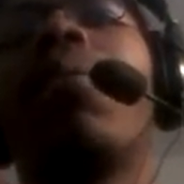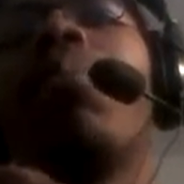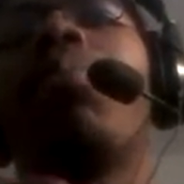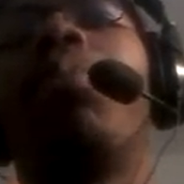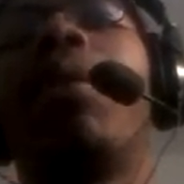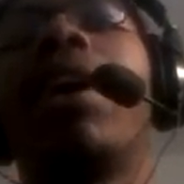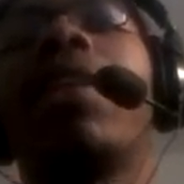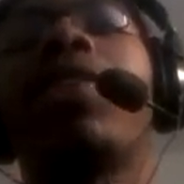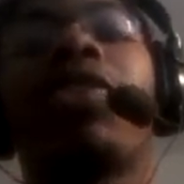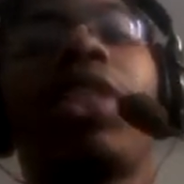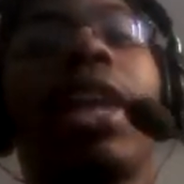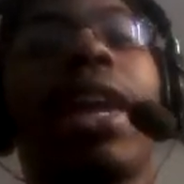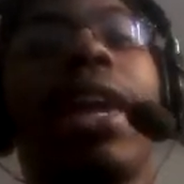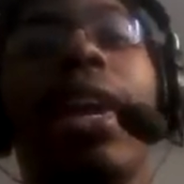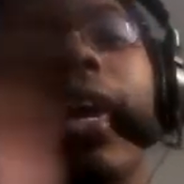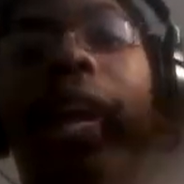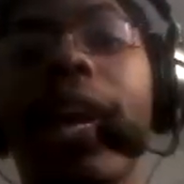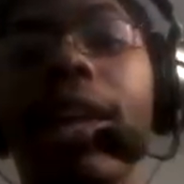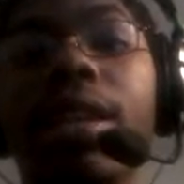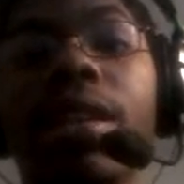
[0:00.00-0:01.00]
But the
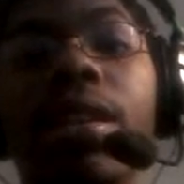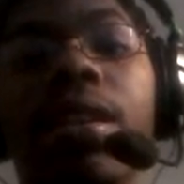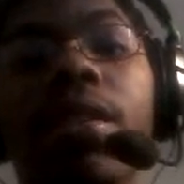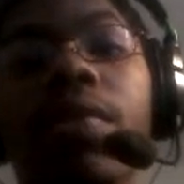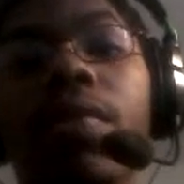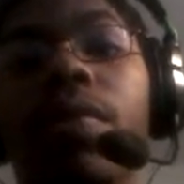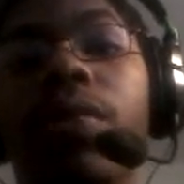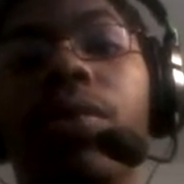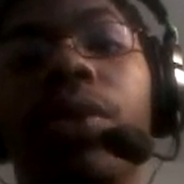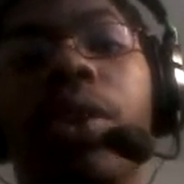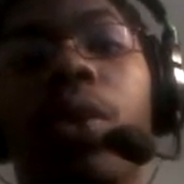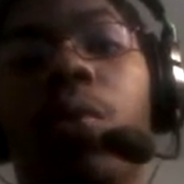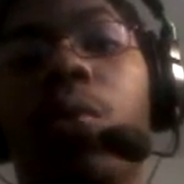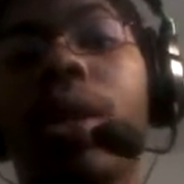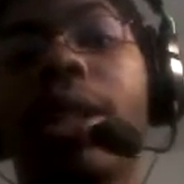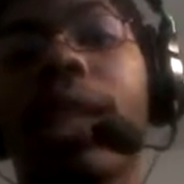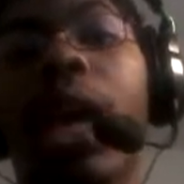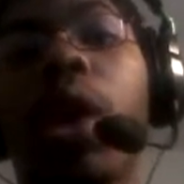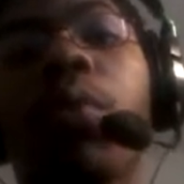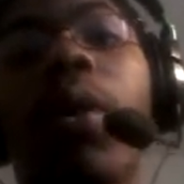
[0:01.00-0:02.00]
hit,
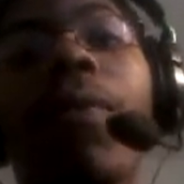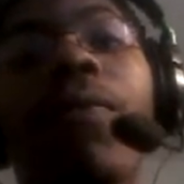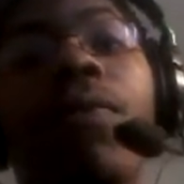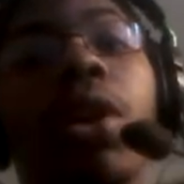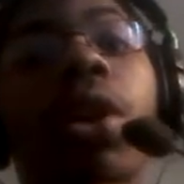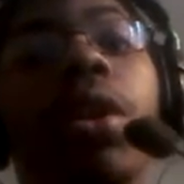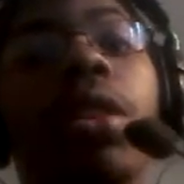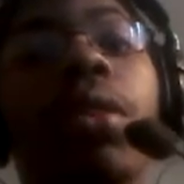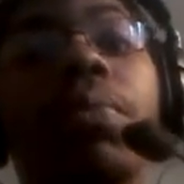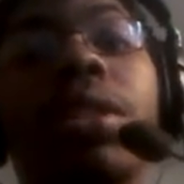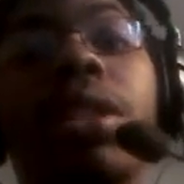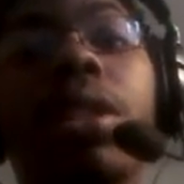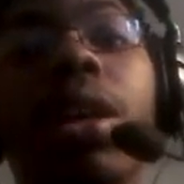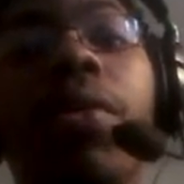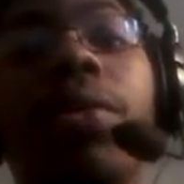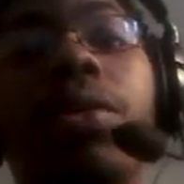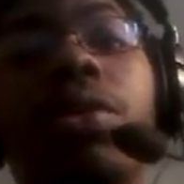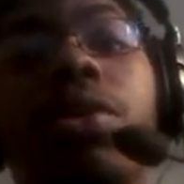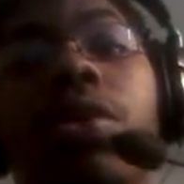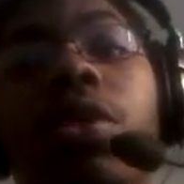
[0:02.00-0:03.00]
when they reveal
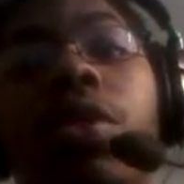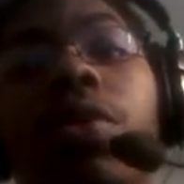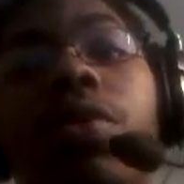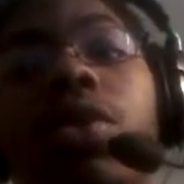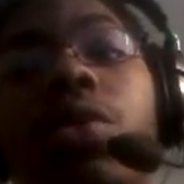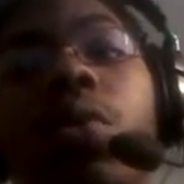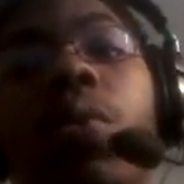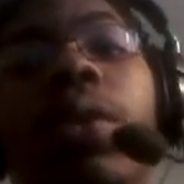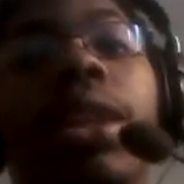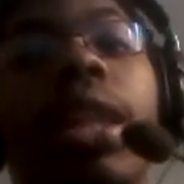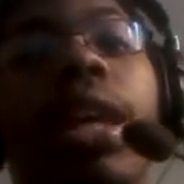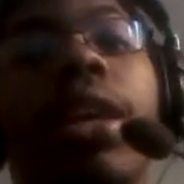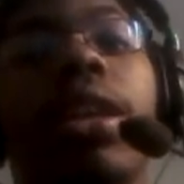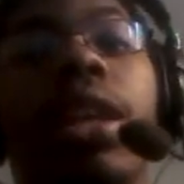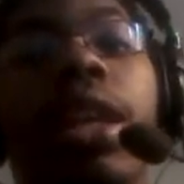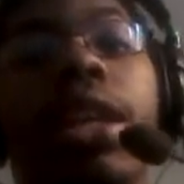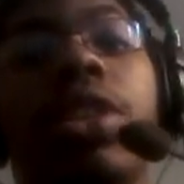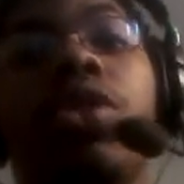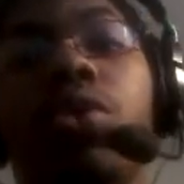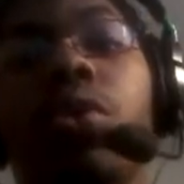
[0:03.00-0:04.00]
themselves to what
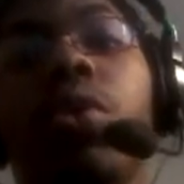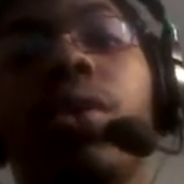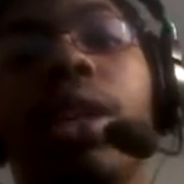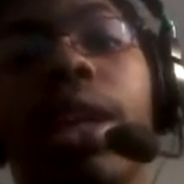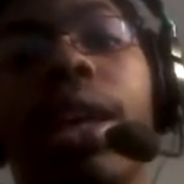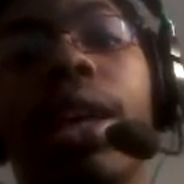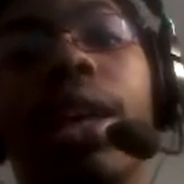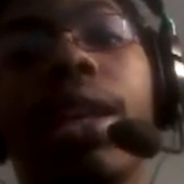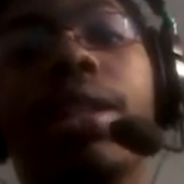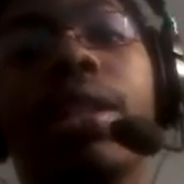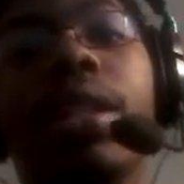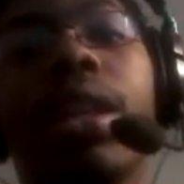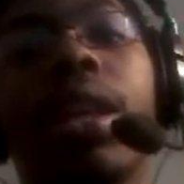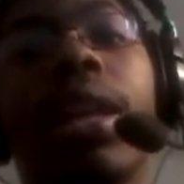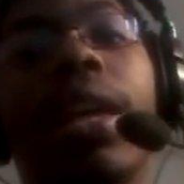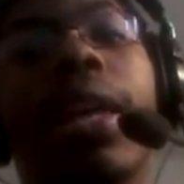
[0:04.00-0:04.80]
it truly is,